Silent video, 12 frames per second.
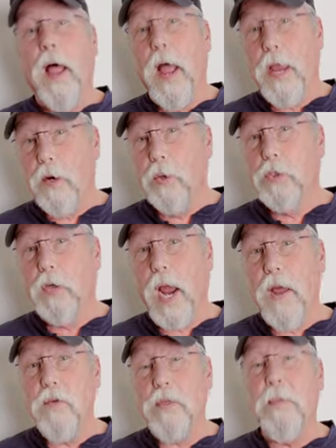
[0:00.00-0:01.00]
I don't
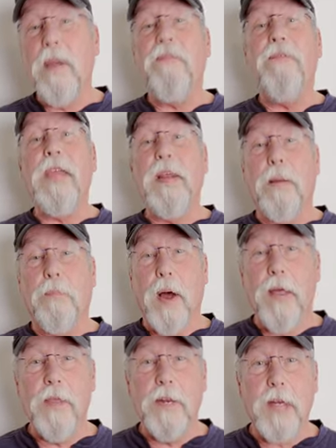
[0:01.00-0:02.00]
drive with my feet up
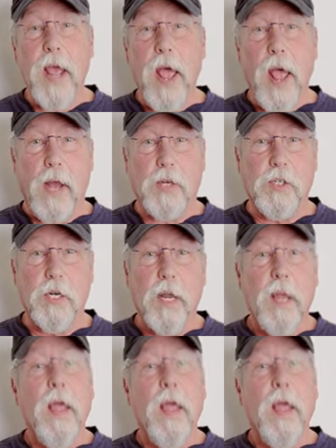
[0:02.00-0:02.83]
on the dash.